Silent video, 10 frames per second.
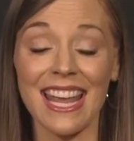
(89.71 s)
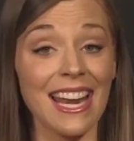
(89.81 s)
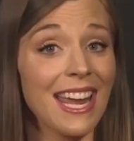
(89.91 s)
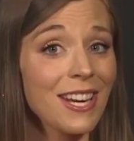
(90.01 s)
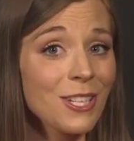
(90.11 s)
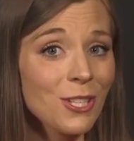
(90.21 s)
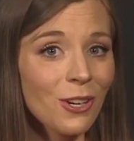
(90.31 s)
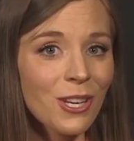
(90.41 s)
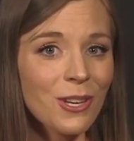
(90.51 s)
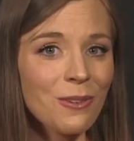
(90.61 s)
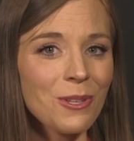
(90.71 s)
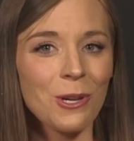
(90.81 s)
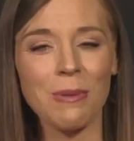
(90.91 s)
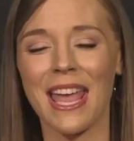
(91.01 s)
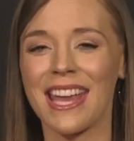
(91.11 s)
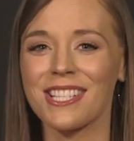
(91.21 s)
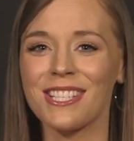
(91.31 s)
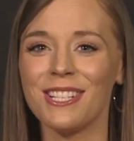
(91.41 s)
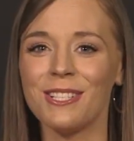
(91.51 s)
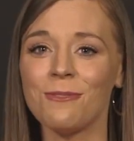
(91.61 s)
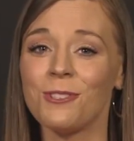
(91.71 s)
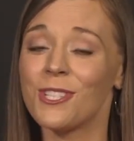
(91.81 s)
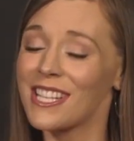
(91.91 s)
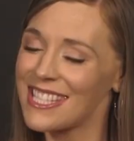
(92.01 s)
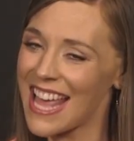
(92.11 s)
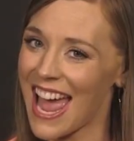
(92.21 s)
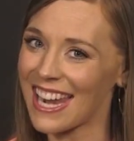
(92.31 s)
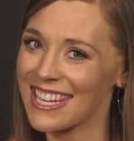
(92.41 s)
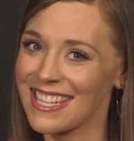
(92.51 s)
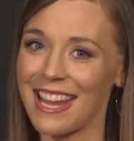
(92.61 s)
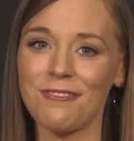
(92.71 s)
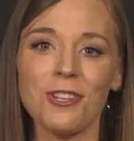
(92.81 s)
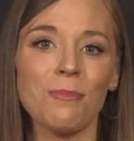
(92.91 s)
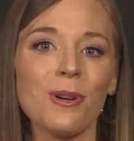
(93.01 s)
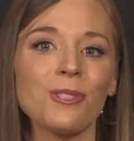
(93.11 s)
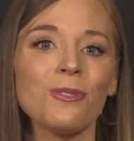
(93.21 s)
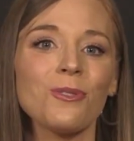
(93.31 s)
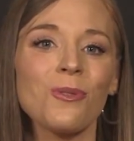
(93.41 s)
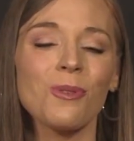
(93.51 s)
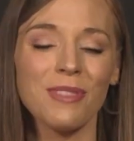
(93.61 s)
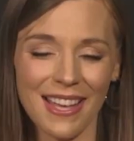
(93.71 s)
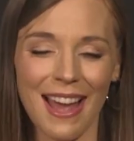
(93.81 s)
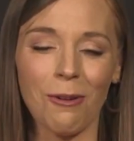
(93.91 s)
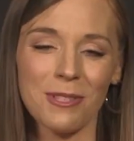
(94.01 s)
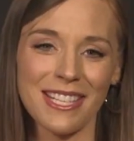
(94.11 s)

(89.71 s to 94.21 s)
And I can assure you, you'll be anxious to do just that after your personal tour with the Howell